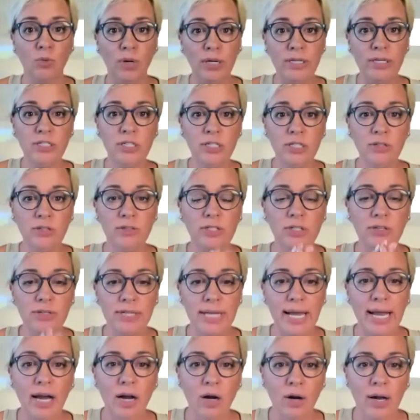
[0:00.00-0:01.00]
What do you do
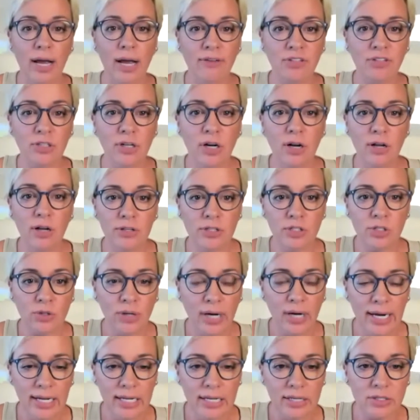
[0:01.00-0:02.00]
now after all the
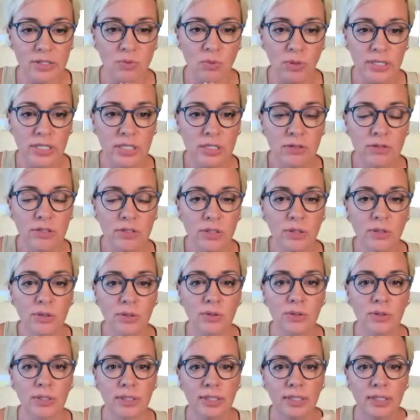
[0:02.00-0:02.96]
trials? What do you do?